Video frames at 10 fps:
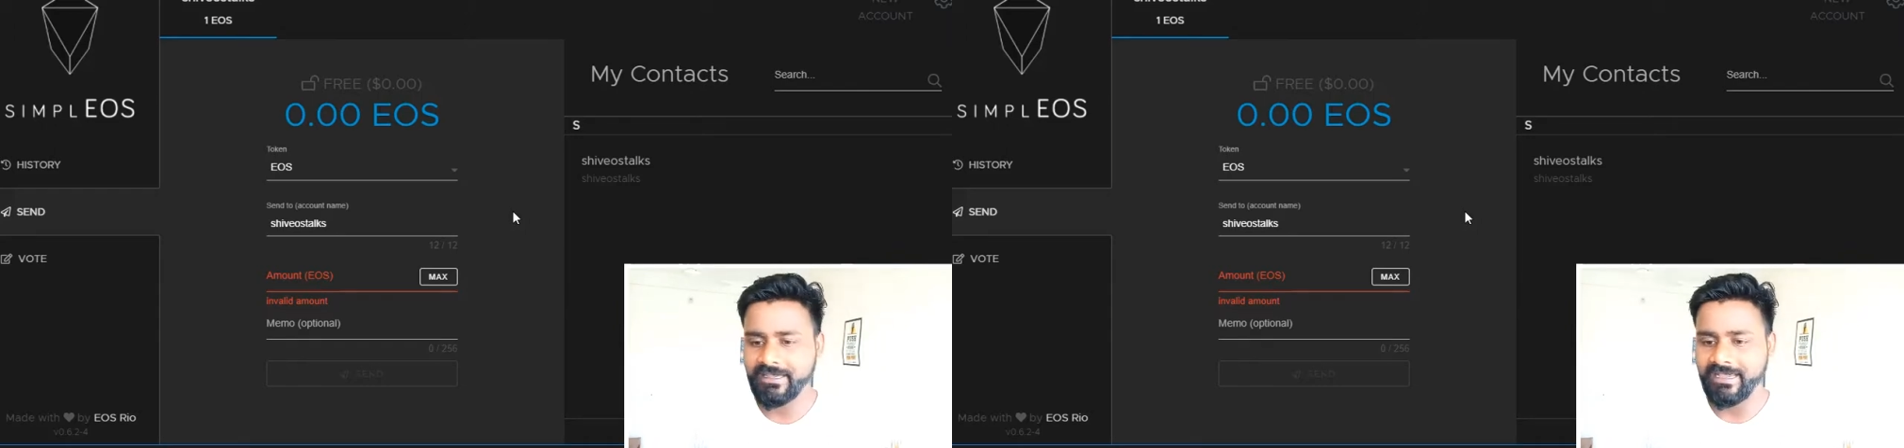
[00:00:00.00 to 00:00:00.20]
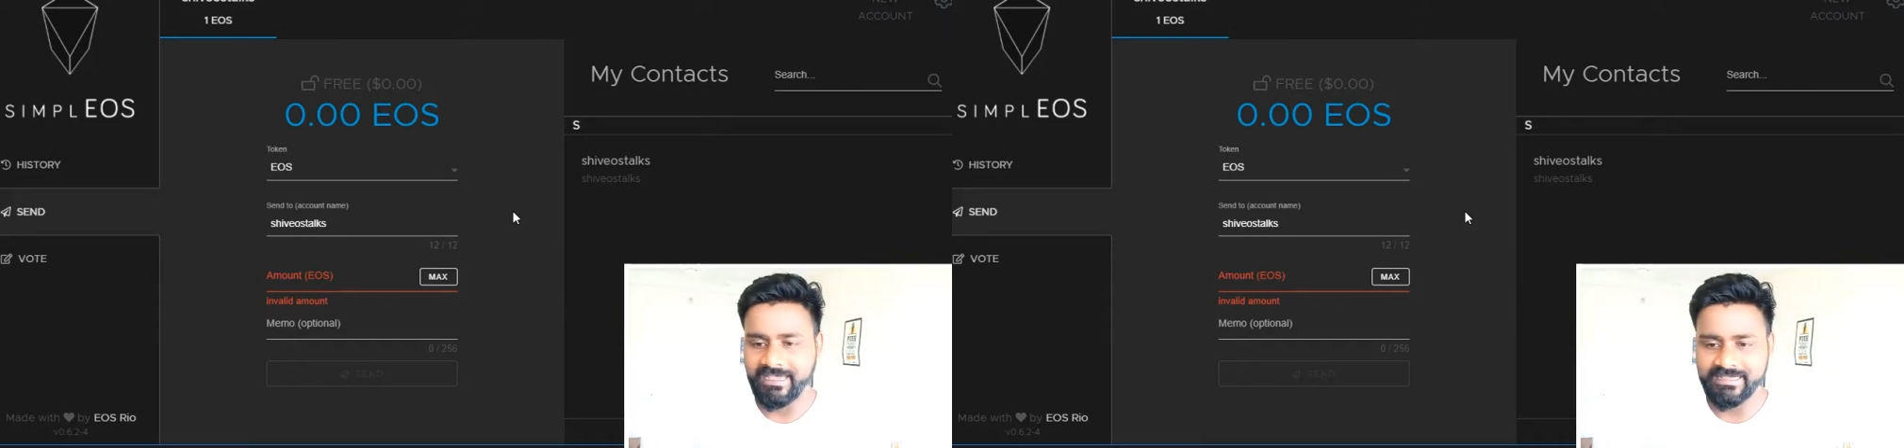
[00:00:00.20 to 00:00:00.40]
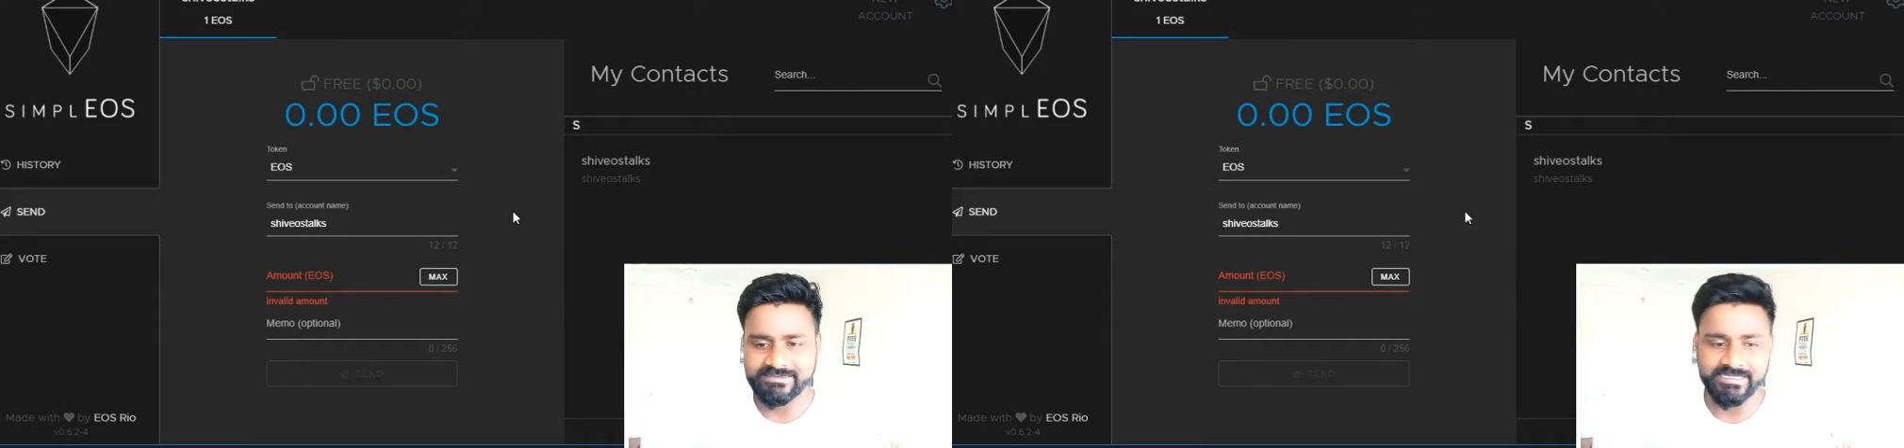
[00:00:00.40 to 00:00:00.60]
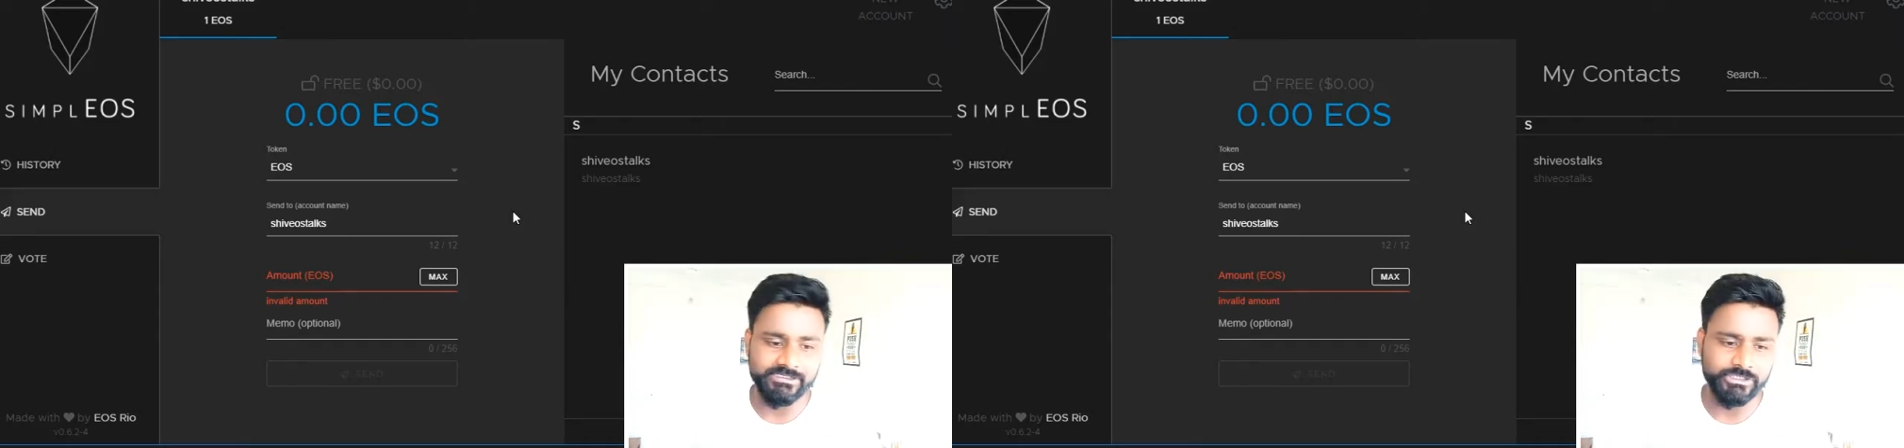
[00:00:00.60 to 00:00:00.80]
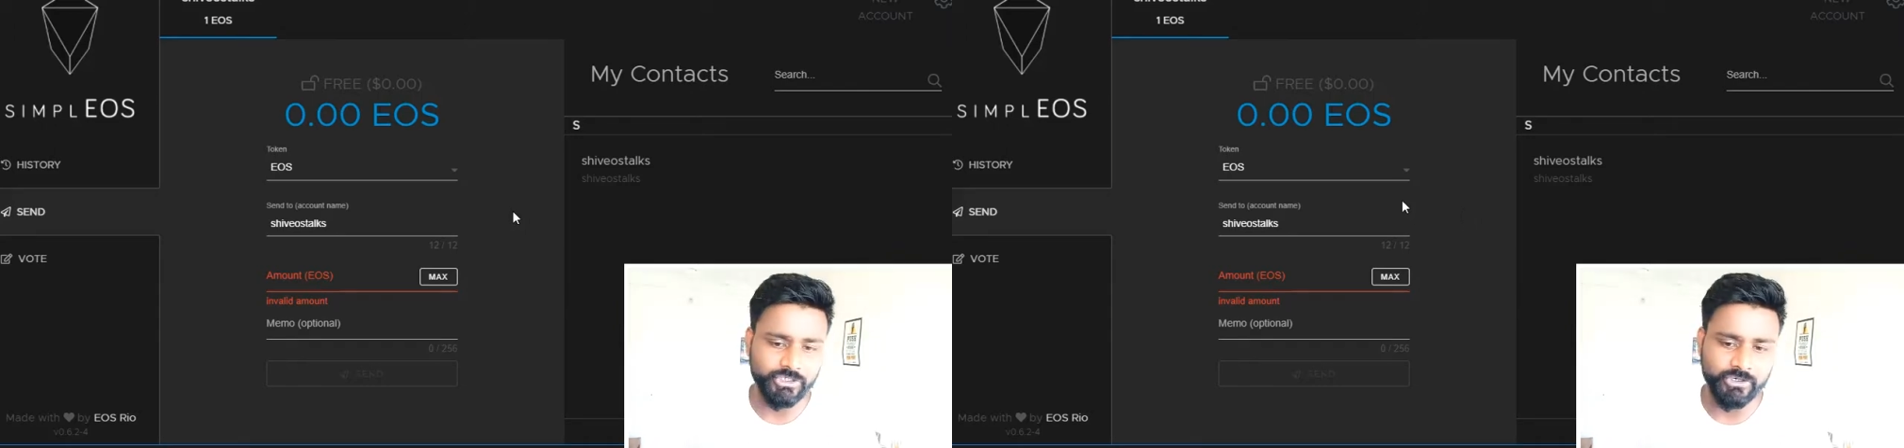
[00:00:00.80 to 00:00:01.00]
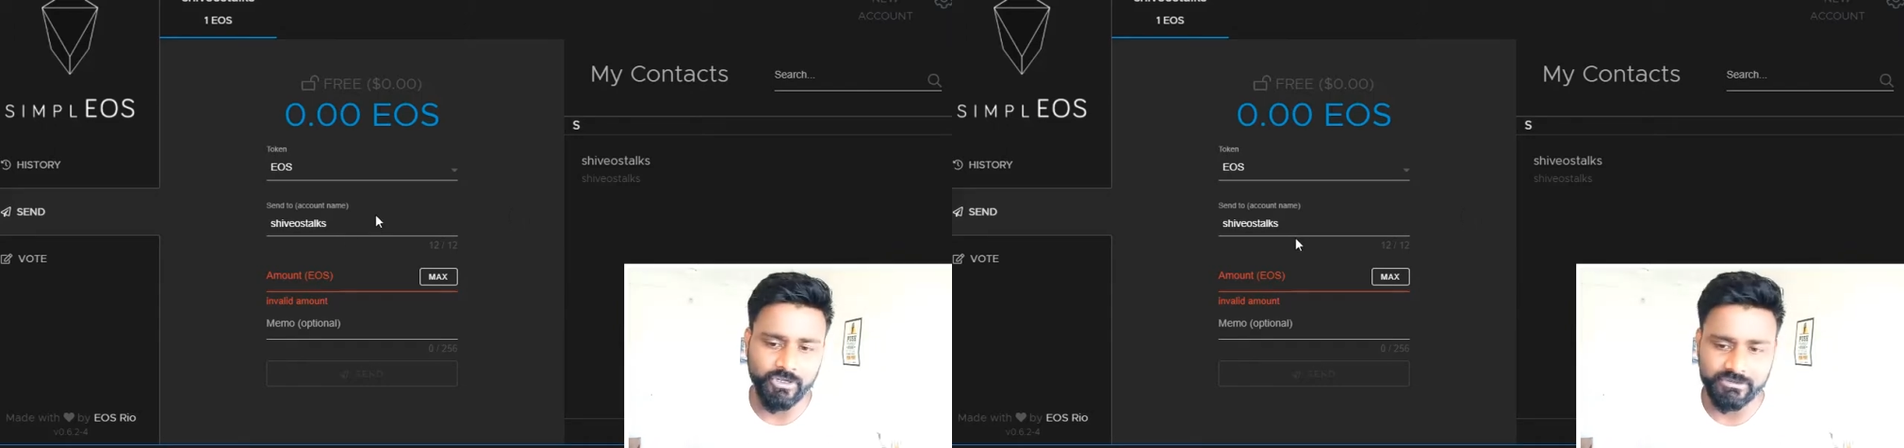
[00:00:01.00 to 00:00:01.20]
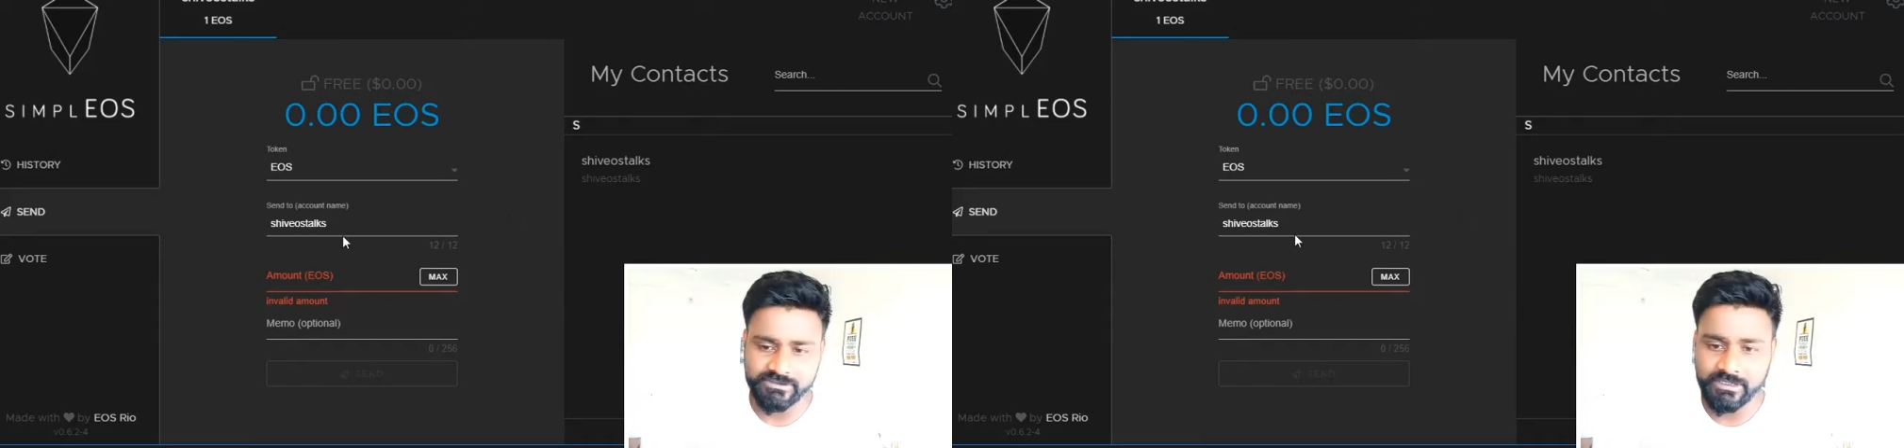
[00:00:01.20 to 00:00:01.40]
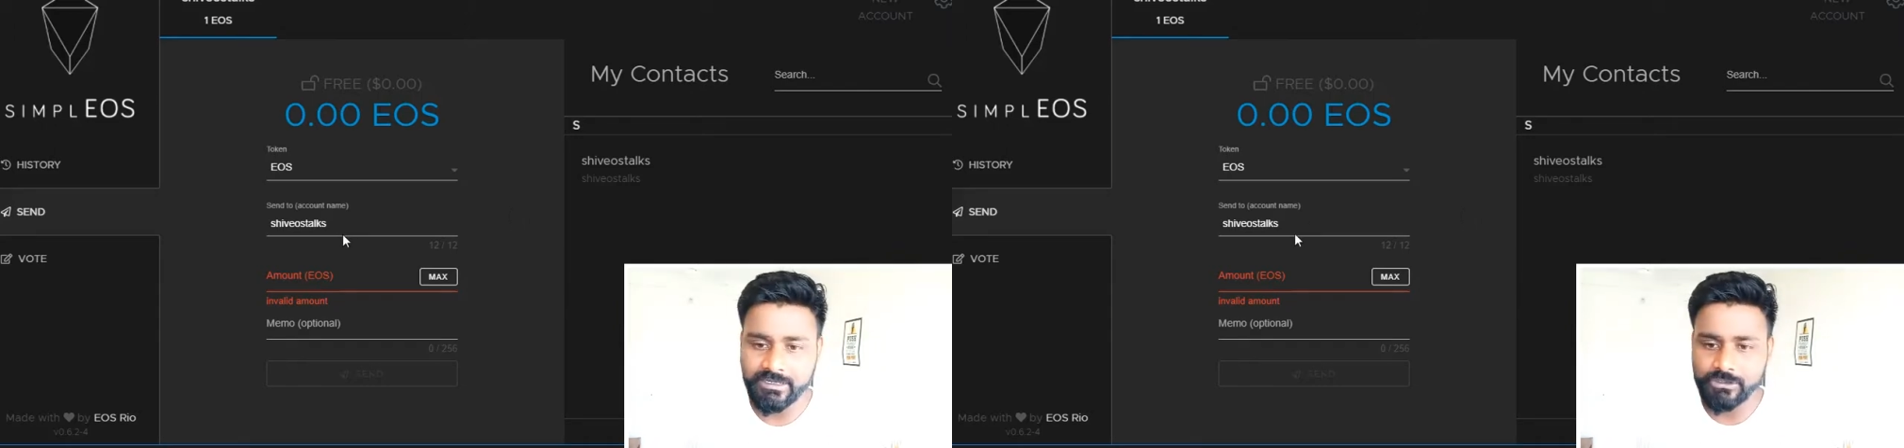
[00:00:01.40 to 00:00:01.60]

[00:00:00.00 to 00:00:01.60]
and send it across.